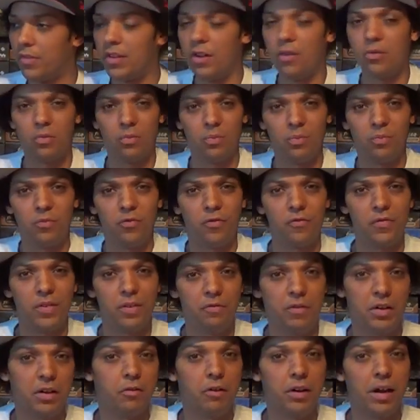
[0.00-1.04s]
he sells them for
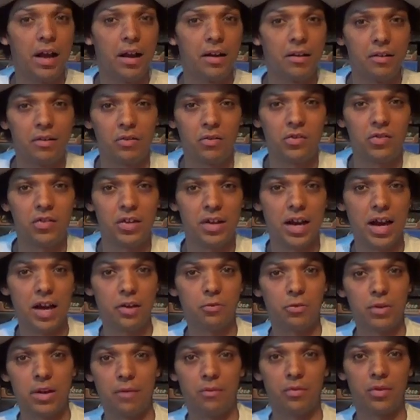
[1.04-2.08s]
50 quid, and
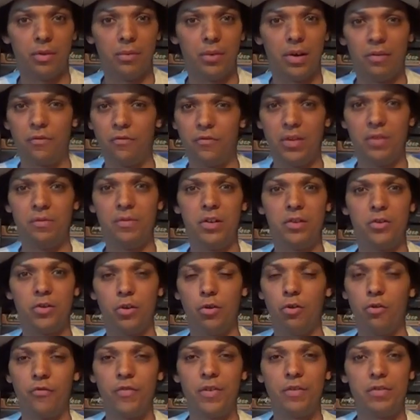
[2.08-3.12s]
CEX would give him something like
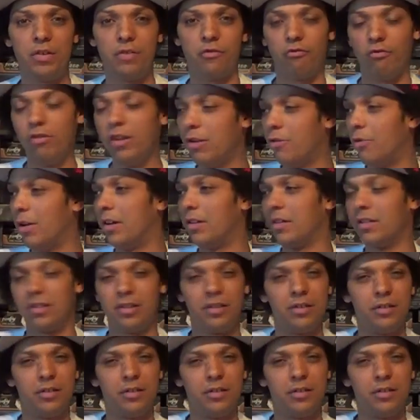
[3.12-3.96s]
52 or 53 quid,